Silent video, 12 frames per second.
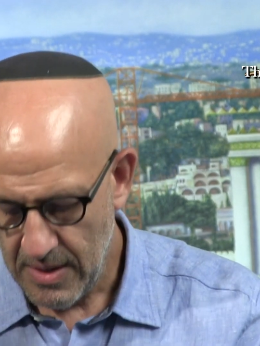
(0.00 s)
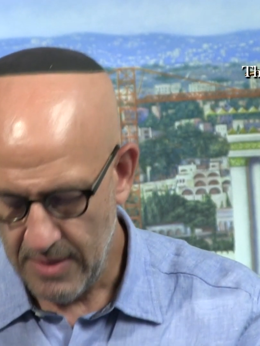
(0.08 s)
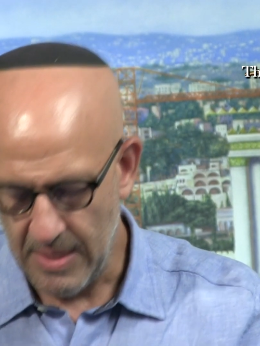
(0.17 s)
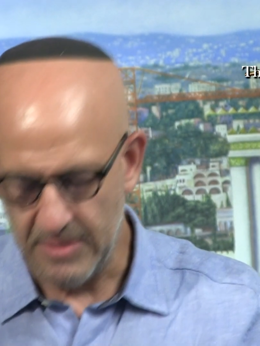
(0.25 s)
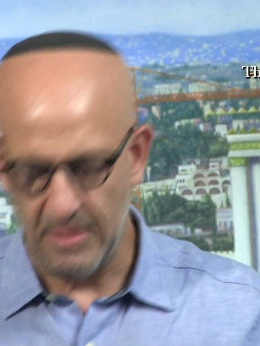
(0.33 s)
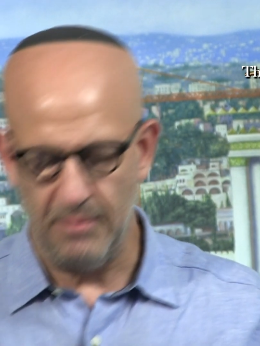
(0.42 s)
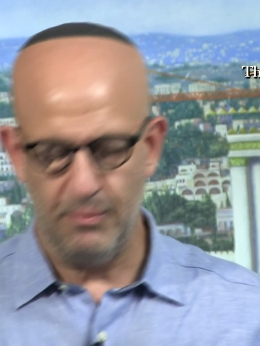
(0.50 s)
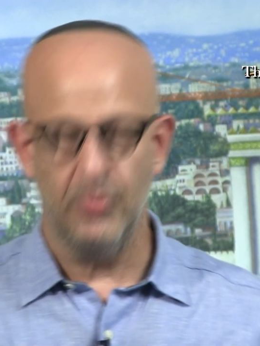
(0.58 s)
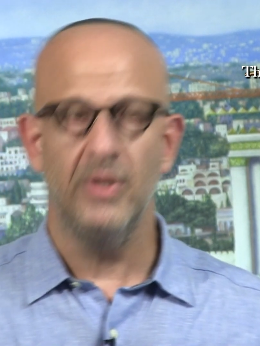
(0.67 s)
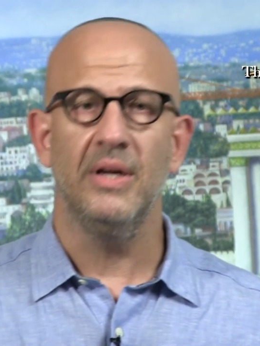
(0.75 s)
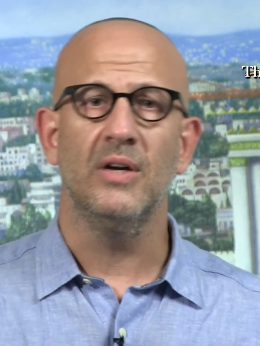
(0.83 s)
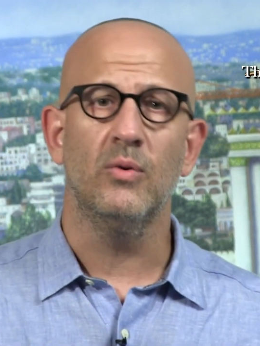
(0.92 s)
That's a
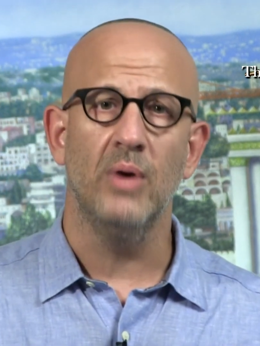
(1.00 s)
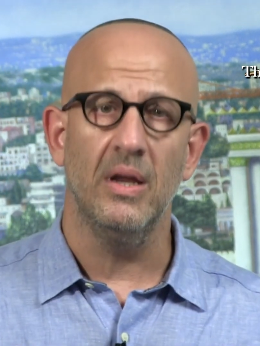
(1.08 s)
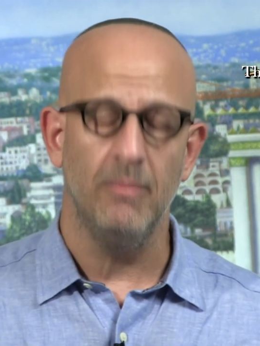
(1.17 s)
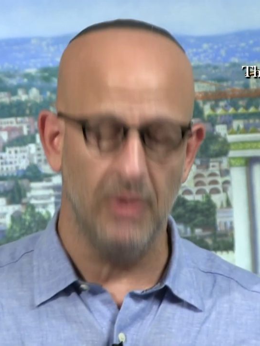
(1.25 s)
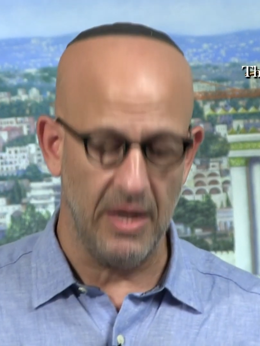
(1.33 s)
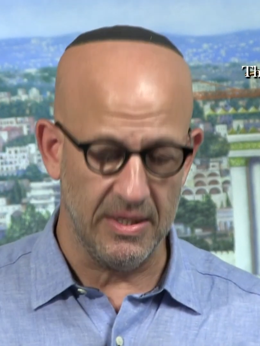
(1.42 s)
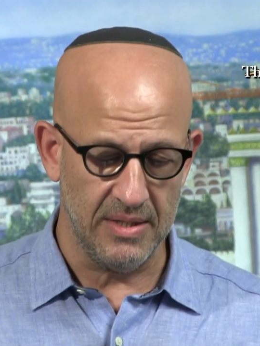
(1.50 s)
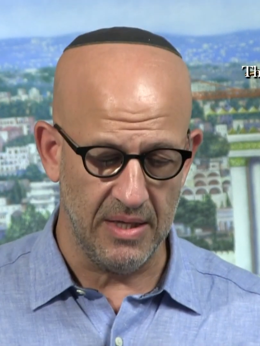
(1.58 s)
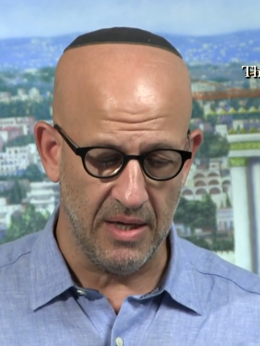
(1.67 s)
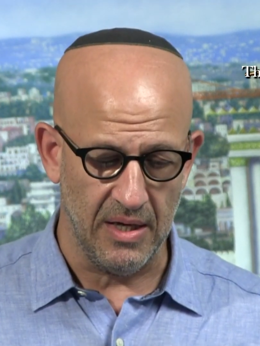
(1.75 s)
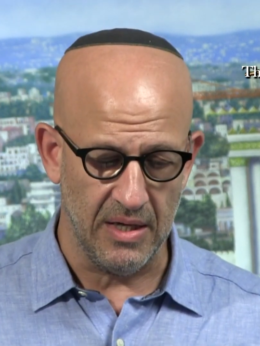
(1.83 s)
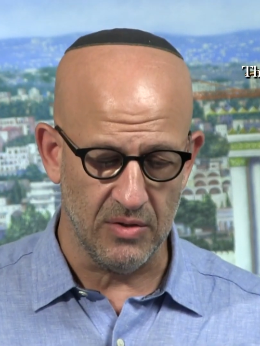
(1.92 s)
pretty incredible
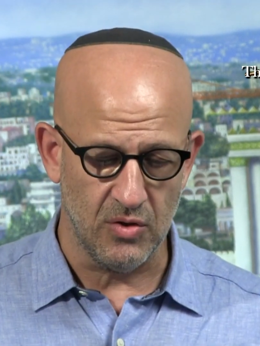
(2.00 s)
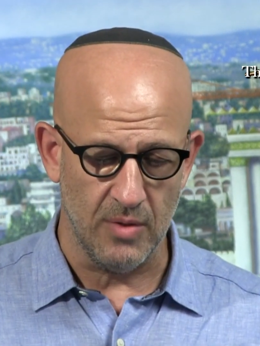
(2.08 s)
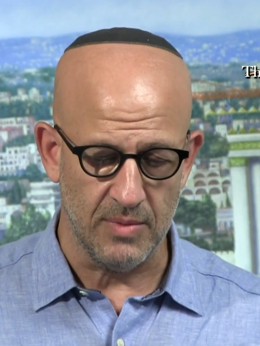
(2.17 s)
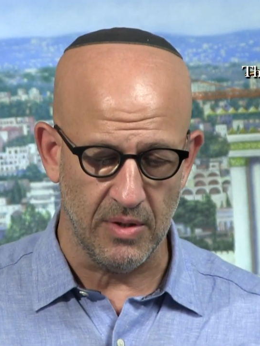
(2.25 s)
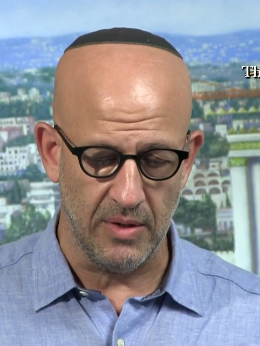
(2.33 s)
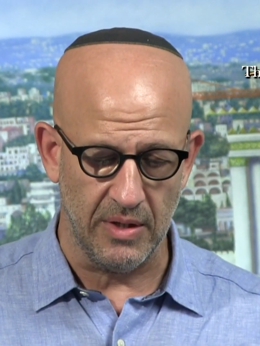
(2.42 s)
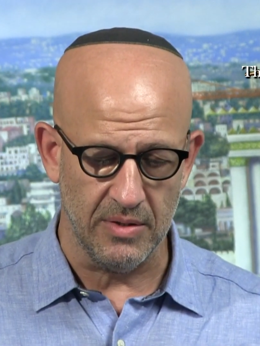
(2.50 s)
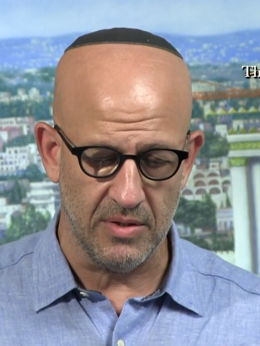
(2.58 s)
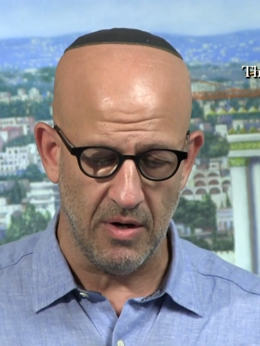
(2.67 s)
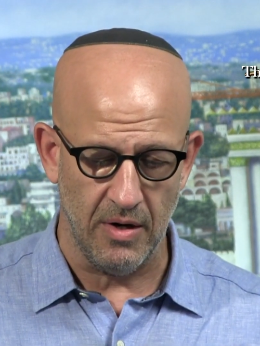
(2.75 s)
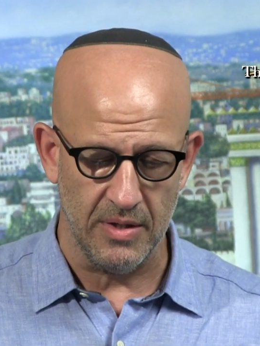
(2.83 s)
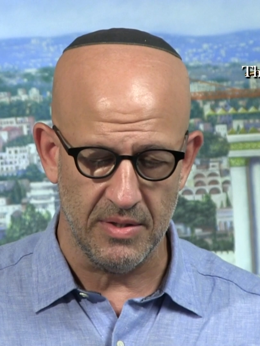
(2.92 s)
idea in terms of the
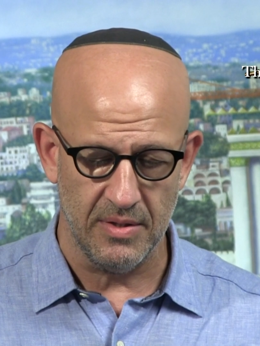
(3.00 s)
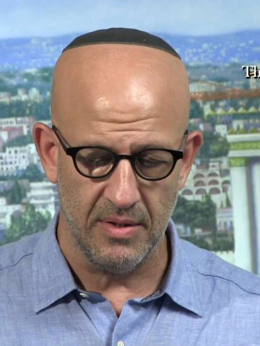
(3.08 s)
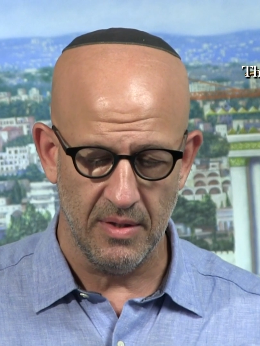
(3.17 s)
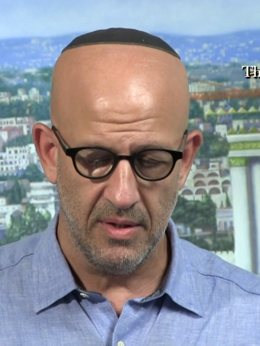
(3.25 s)
Ketoret.